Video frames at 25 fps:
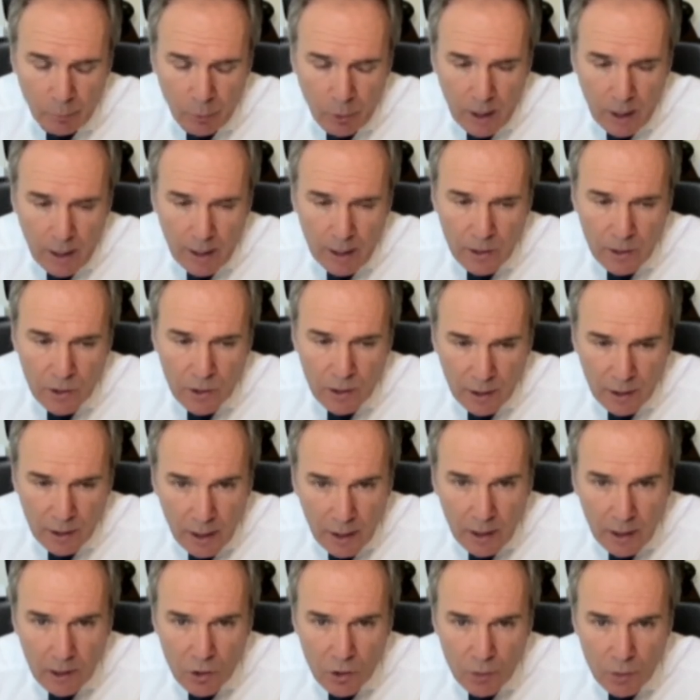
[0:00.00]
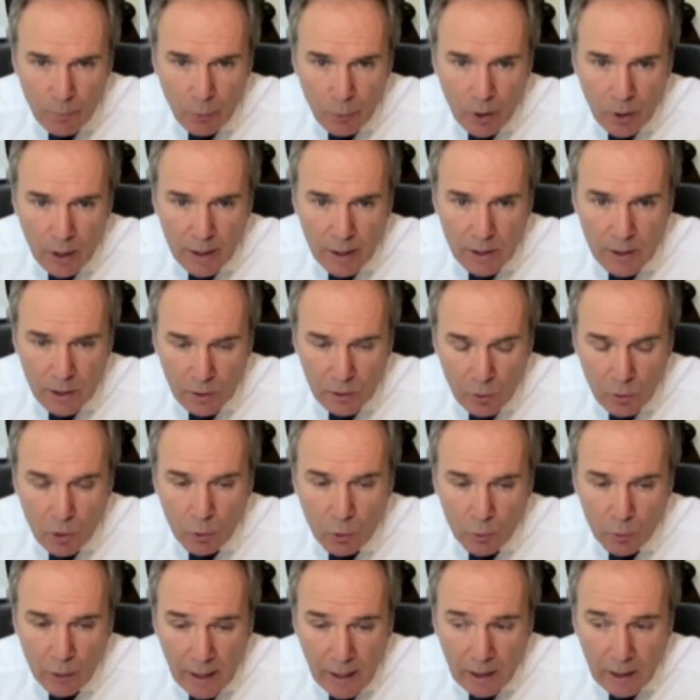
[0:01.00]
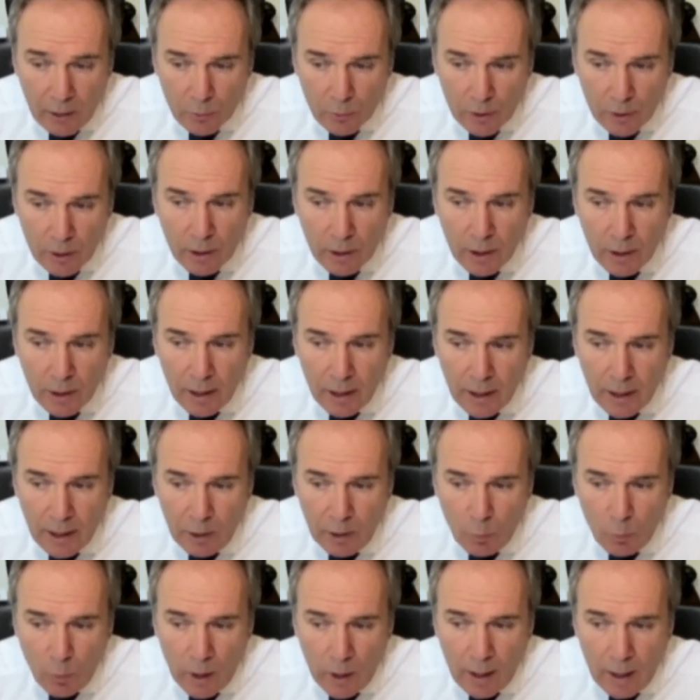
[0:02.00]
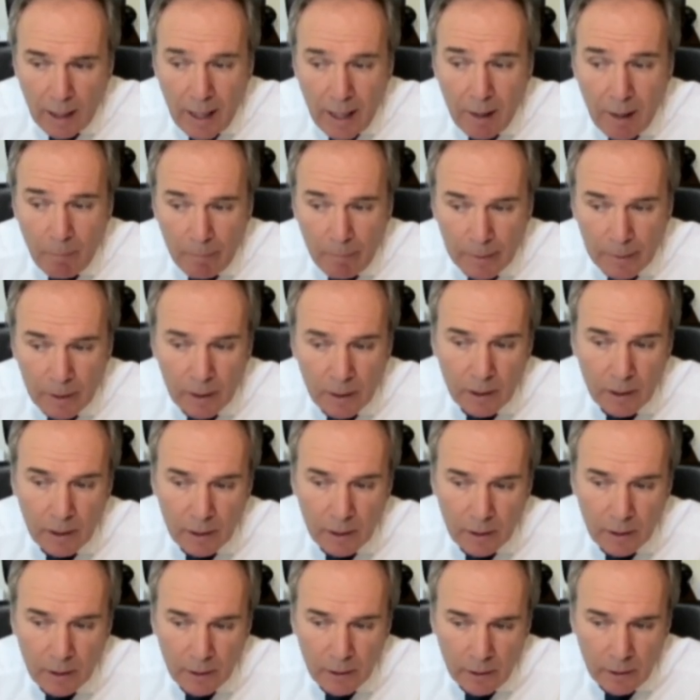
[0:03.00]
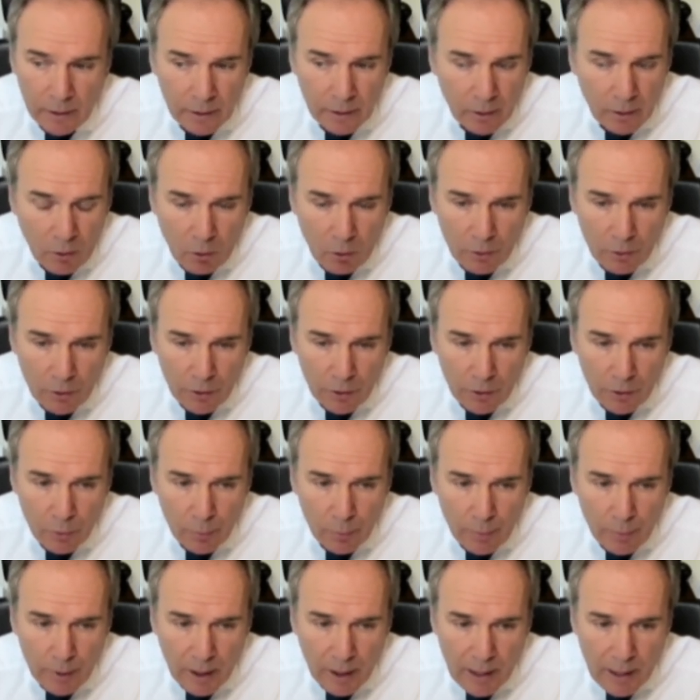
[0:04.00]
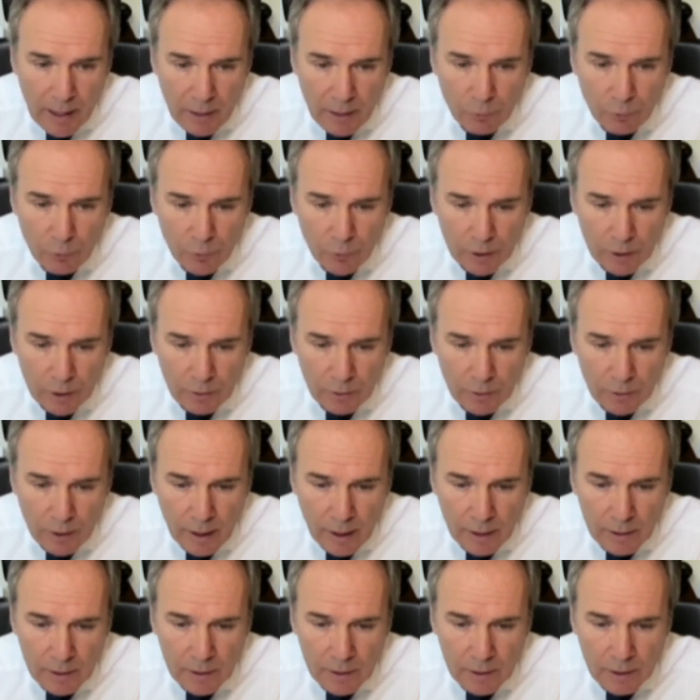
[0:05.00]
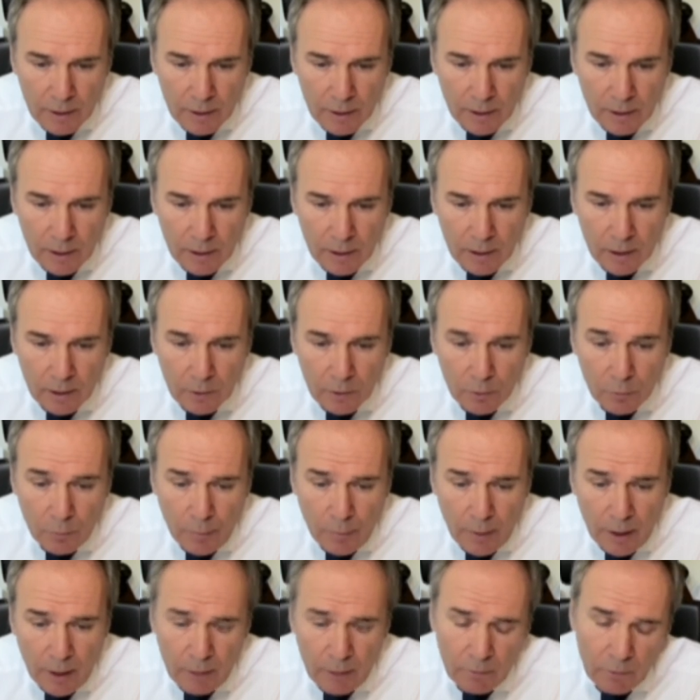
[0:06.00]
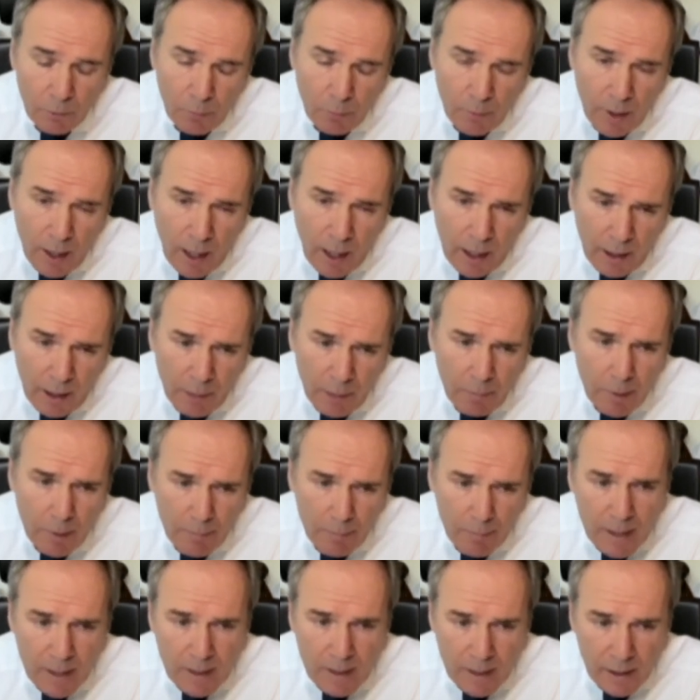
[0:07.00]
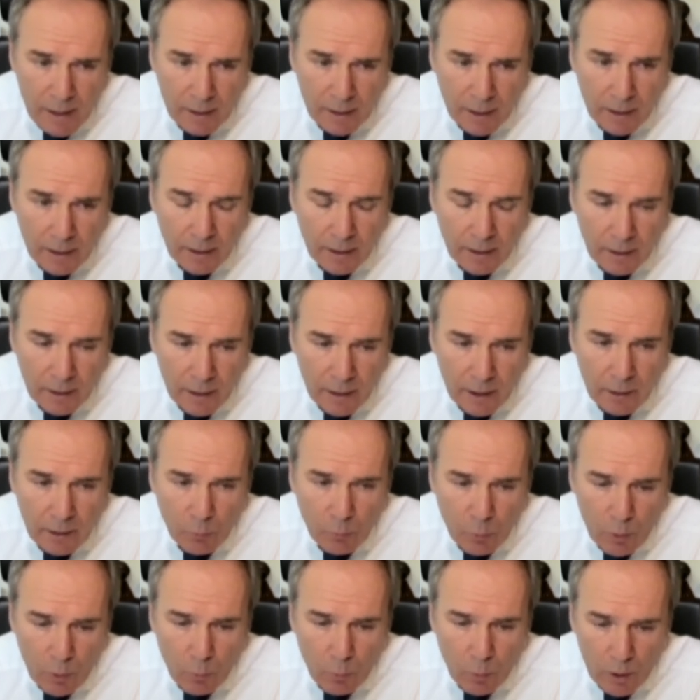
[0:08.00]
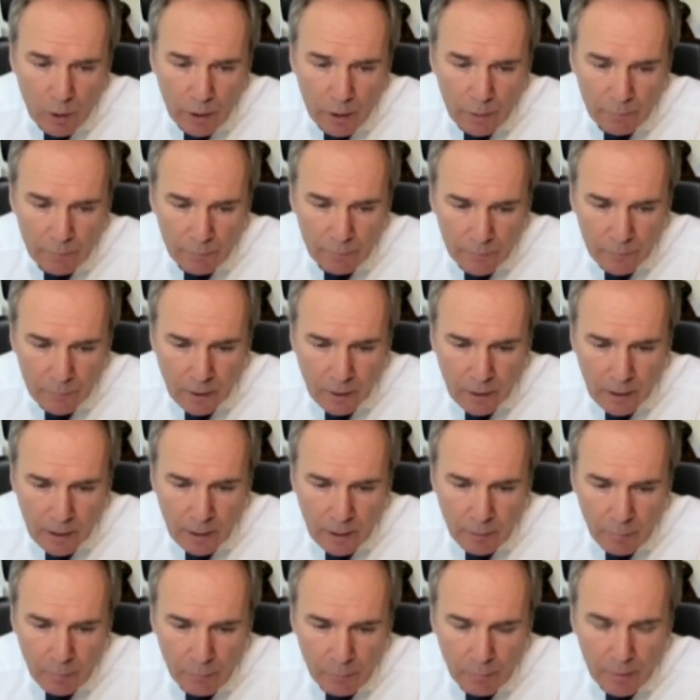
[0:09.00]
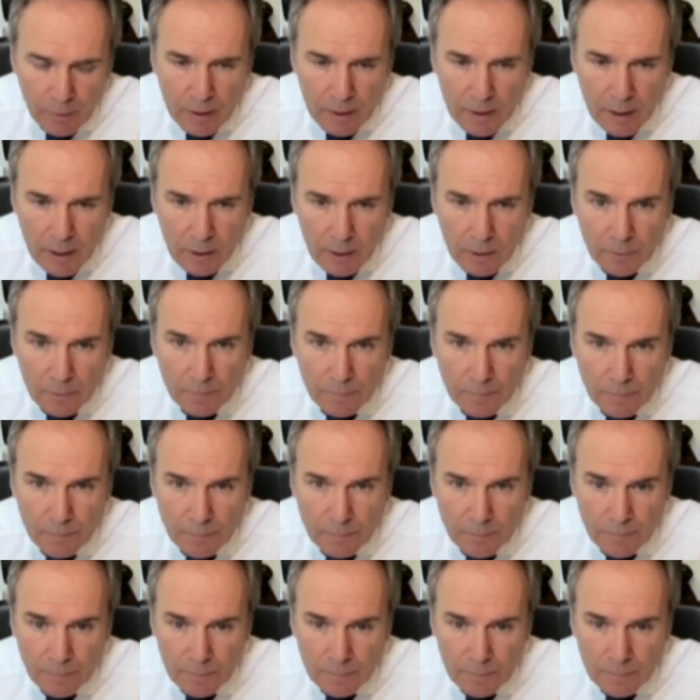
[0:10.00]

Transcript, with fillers: price and energy price to go down and will help uh, all the European country to get uh, to be to be a little bit better than than we were a couple of months ago.